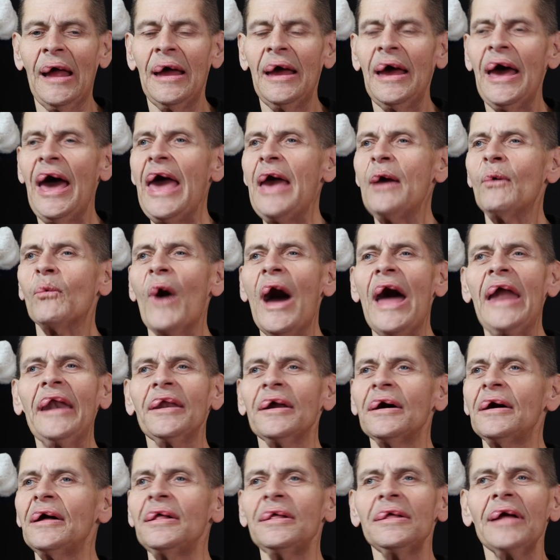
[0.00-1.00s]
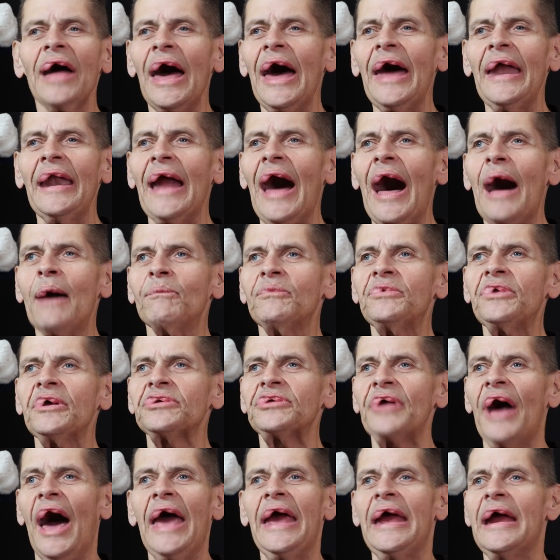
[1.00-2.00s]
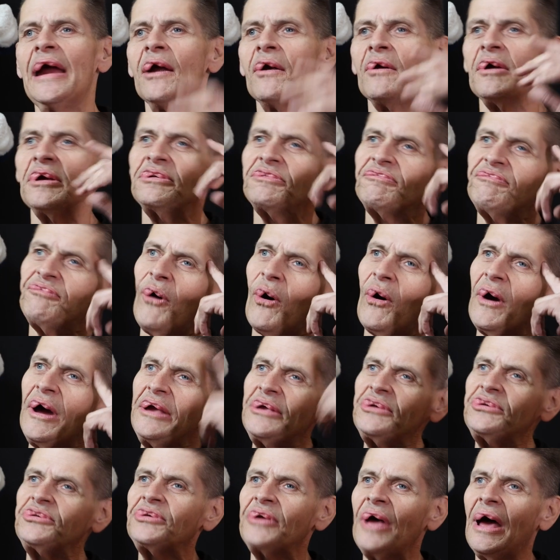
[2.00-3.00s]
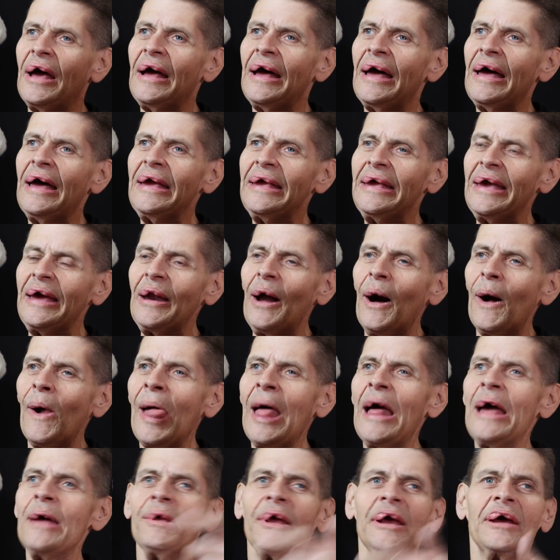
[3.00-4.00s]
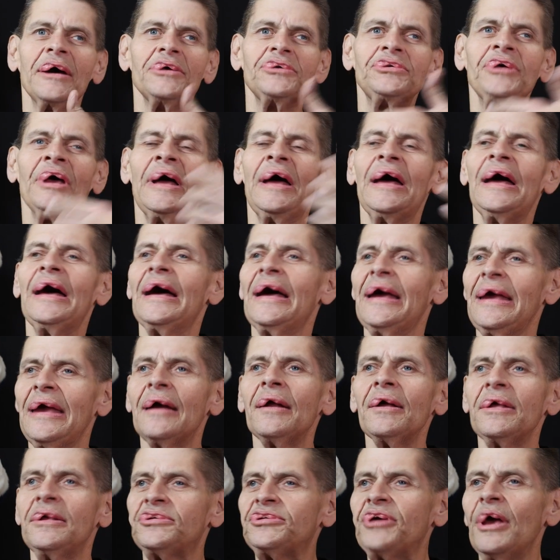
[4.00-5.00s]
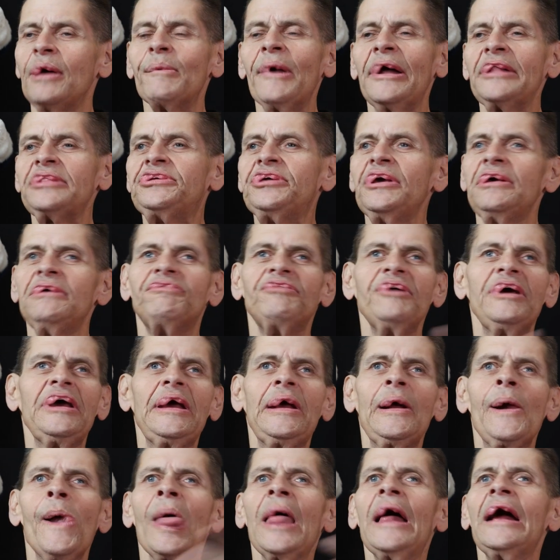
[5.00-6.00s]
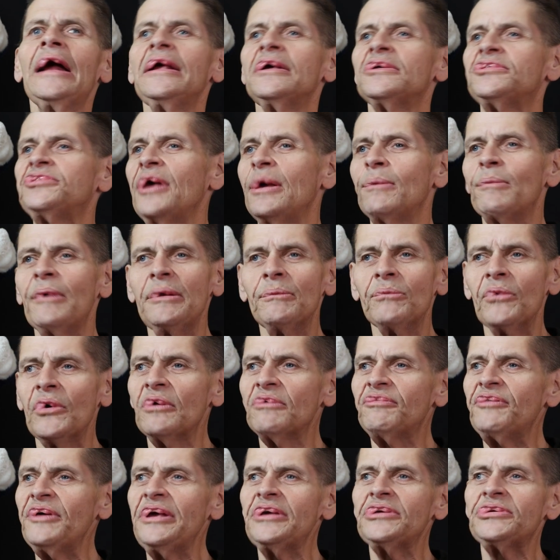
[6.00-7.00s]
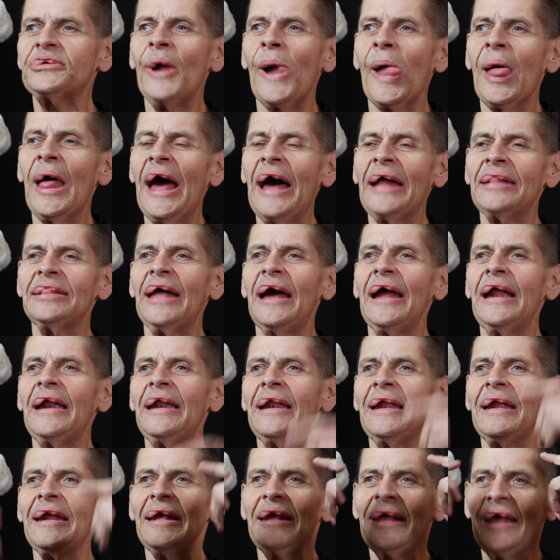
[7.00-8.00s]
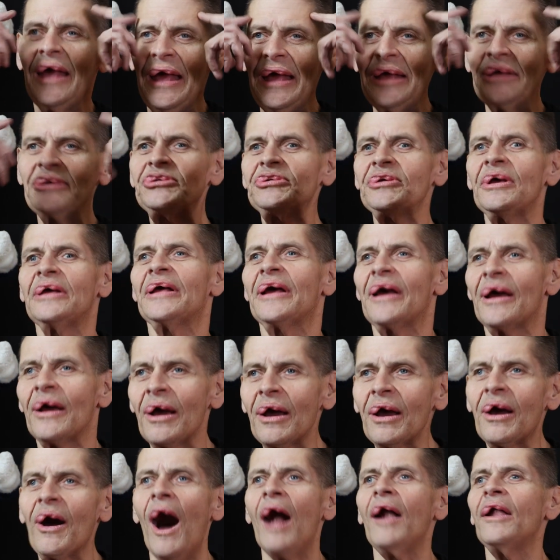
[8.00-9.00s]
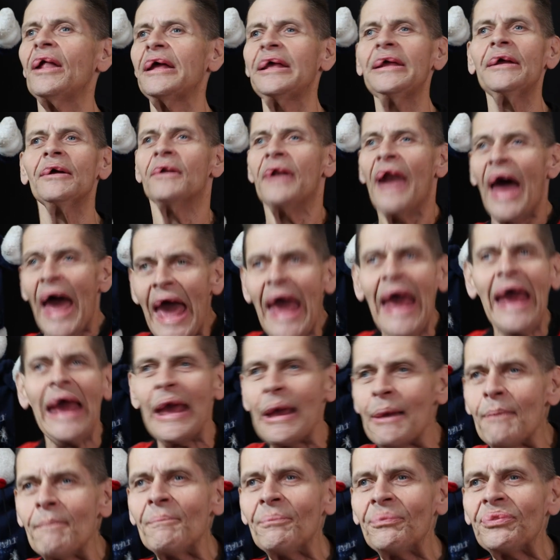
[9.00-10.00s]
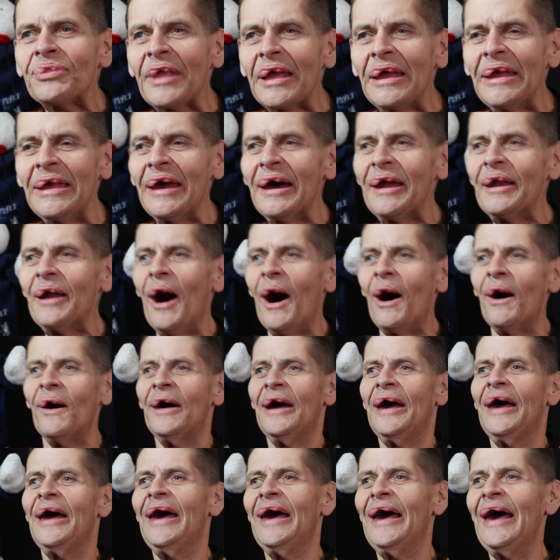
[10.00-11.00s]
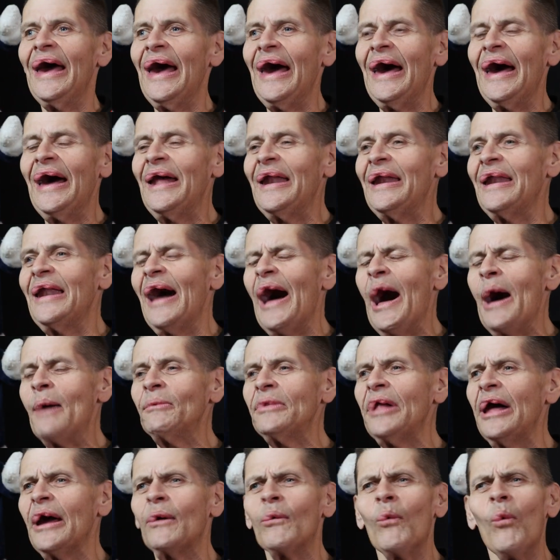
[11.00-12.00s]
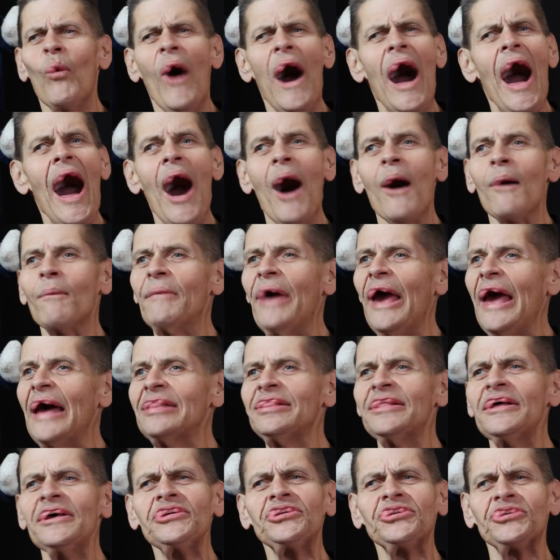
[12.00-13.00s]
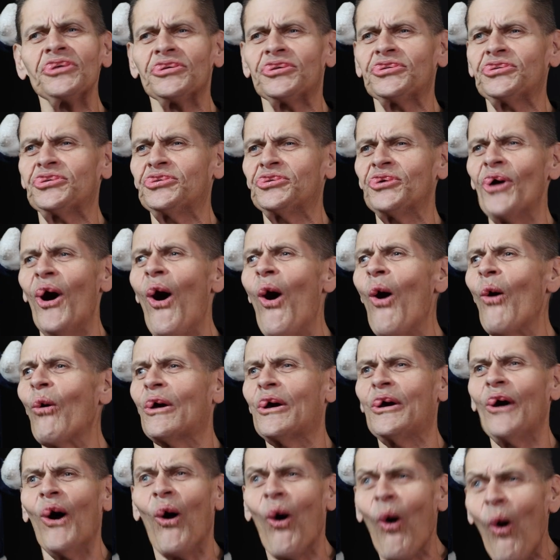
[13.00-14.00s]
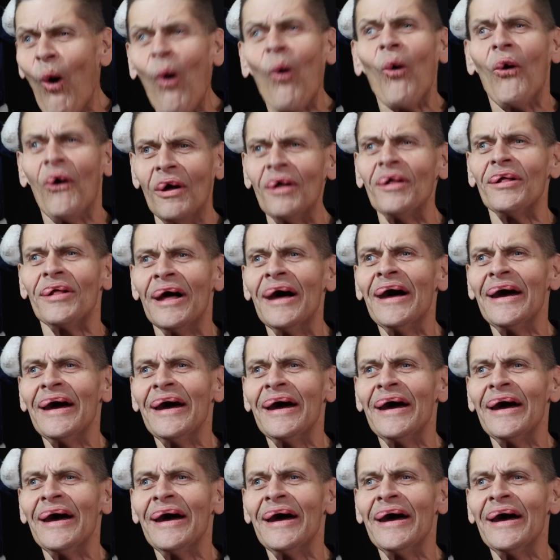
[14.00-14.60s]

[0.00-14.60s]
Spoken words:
hey, Wendell, and I hear his voice, because, you see him on TV, you see him in movies, and then he's calling your name, and I'm like, wow, man, this is so cool.